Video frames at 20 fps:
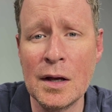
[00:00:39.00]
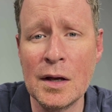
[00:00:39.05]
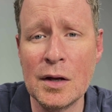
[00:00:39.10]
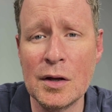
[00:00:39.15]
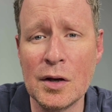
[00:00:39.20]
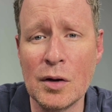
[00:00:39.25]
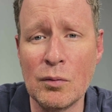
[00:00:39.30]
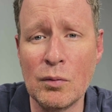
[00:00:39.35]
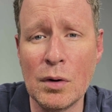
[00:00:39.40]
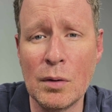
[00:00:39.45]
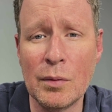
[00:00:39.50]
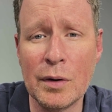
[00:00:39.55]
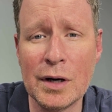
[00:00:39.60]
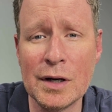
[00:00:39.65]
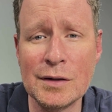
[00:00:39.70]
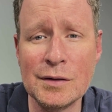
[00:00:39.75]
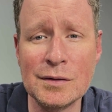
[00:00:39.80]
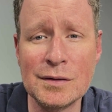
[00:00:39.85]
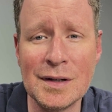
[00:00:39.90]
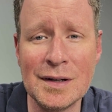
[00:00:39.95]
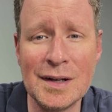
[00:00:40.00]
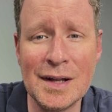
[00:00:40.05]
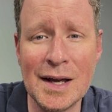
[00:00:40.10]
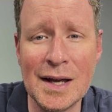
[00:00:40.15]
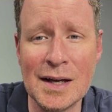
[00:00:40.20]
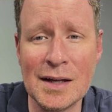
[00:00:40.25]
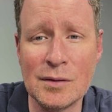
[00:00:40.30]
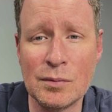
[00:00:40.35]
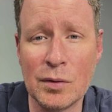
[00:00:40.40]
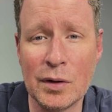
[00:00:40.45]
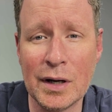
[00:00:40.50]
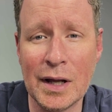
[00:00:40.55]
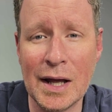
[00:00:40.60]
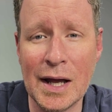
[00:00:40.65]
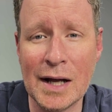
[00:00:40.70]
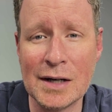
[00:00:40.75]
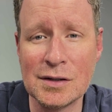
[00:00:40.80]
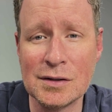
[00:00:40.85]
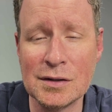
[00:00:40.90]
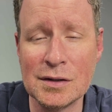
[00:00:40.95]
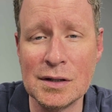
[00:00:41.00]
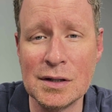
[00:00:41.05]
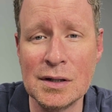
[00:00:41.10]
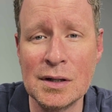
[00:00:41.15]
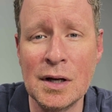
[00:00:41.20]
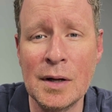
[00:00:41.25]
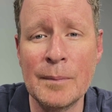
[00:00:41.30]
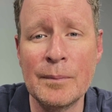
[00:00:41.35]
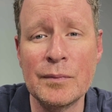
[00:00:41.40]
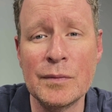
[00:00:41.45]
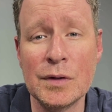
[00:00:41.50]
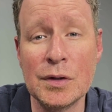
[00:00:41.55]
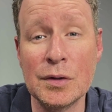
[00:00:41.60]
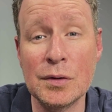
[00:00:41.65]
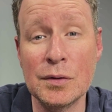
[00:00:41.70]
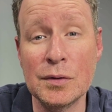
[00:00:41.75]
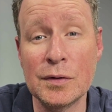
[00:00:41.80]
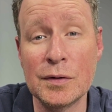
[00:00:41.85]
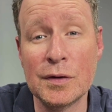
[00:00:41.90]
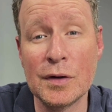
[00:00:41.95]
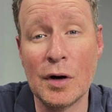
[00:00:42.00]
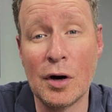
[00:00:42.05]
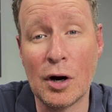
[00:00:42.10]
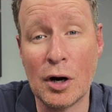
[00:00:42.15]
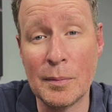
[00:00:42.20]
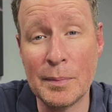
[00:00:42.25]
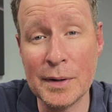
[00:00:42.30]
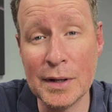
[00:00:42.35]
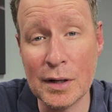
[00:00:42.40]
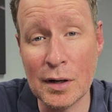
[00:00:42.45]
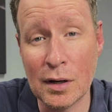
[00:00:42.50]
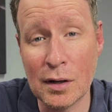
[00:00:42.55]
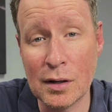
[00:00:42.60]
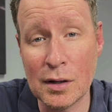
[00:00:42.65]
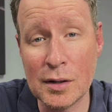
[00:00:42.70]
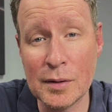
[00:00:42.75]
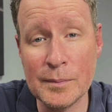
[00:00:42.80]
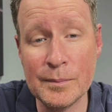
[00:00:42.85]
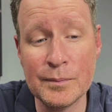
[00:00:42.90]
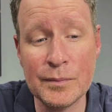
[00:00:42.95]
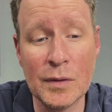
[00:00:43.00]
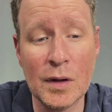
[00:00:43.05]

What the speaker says: what we're going to do today is we're going to actually use RPR,